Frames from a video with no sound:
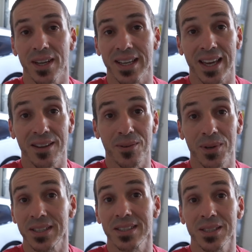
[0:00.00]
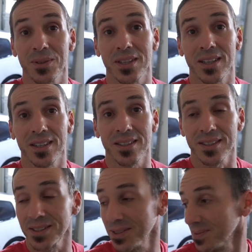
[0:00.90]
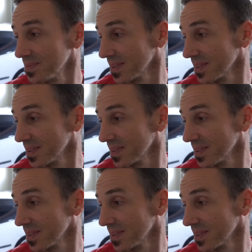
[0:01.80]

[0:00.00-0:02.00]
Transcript: I can't even wait to see what it does, so.